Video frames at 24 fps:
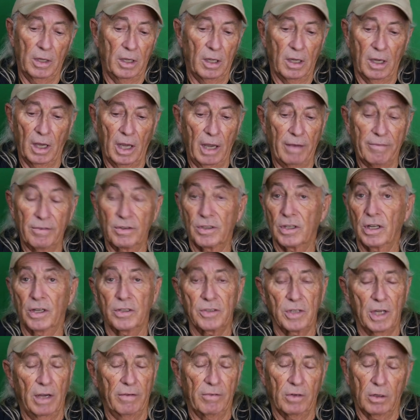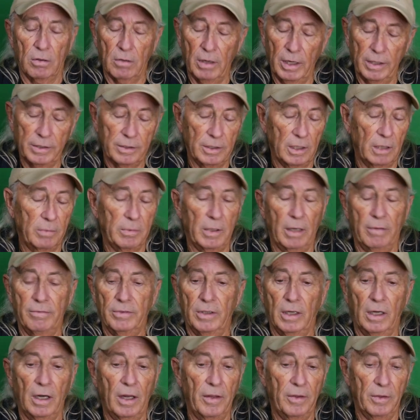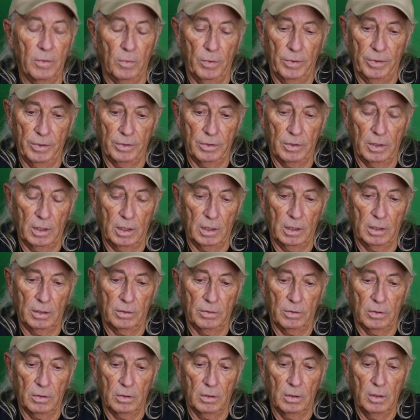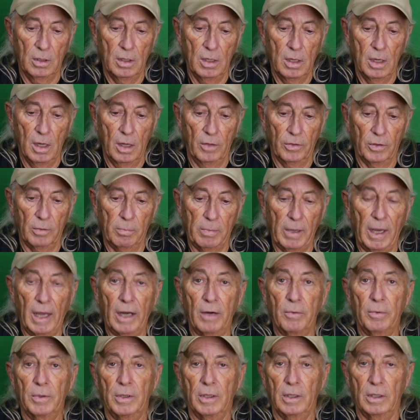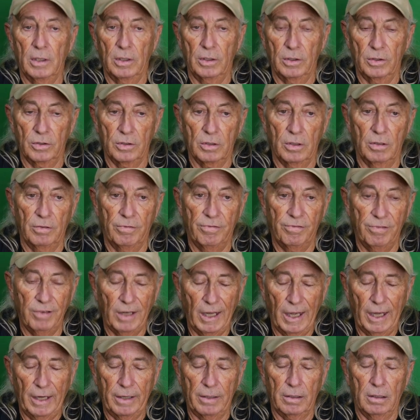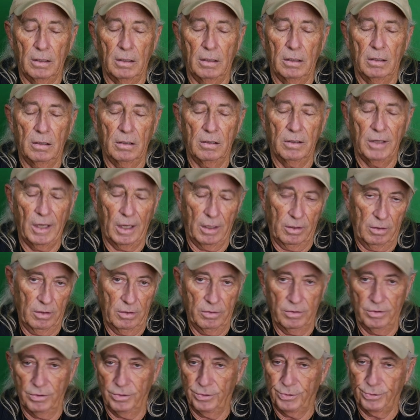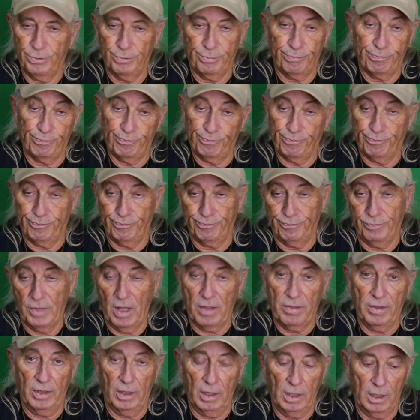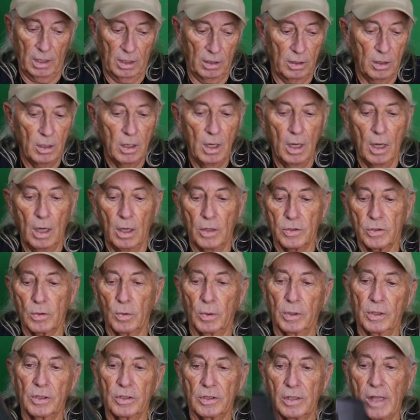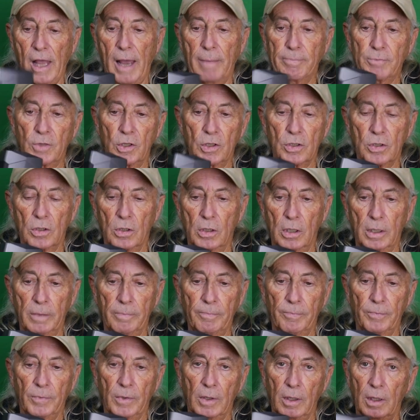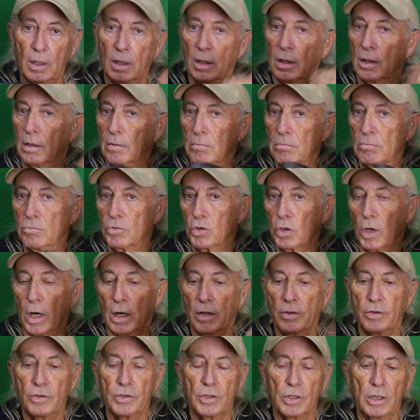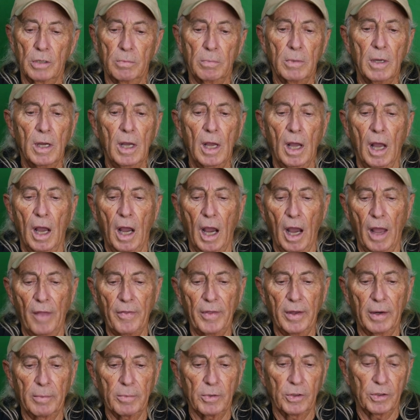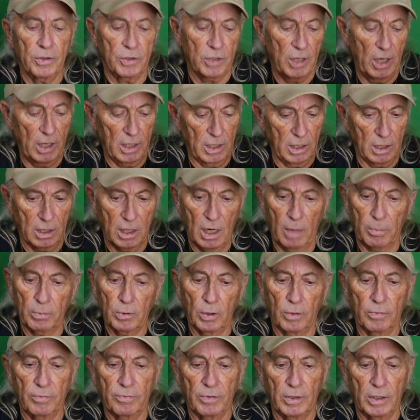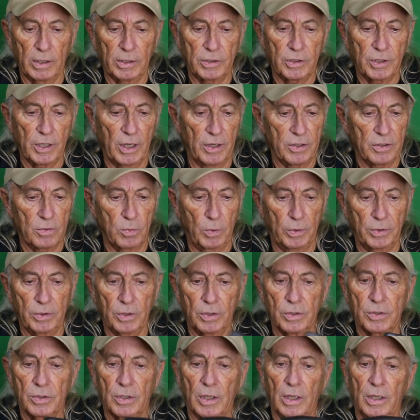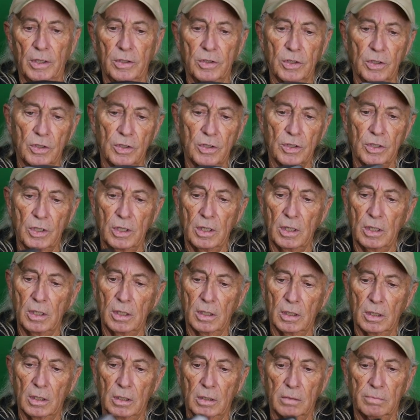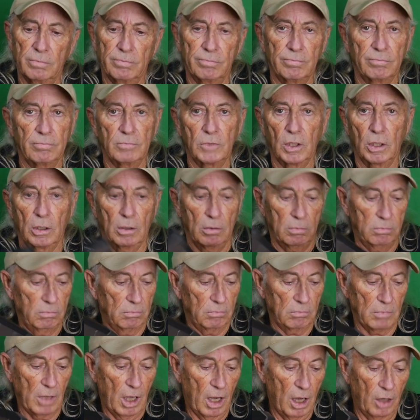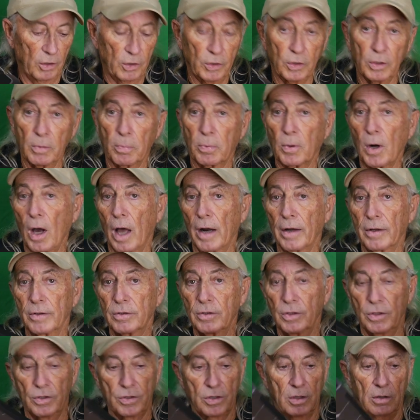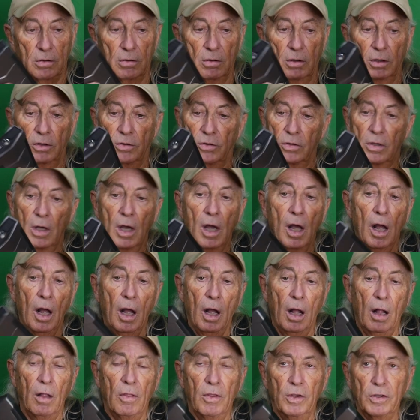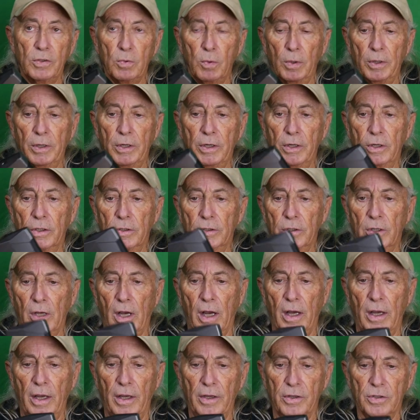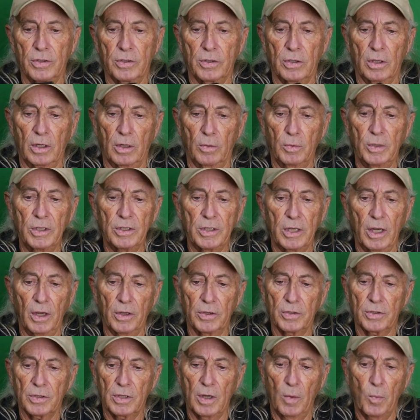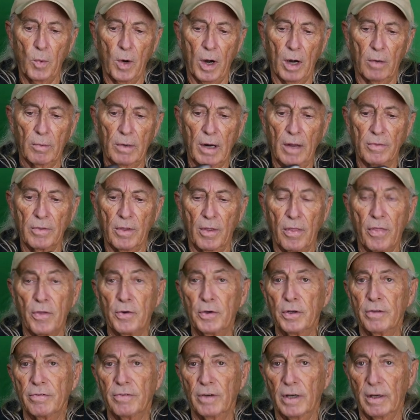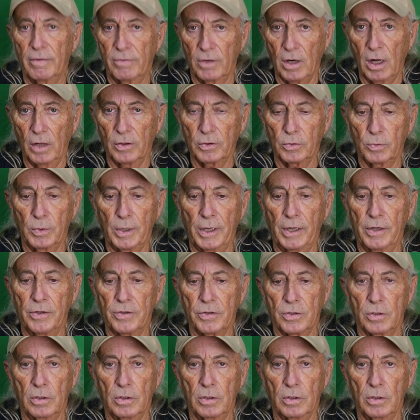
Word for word: I haven't touched, I haven't cranked it up, I haven't done anything with it, and the battery is flat dead. There's nothing in it. So we're going to slap this on and try it on the Jeep, and then I'm going to take a couple of uh, tests with this and just see, uh, you know, how good a product is it. It's this one here uh, is uh, retail somewhere around the thirty-five dollar range.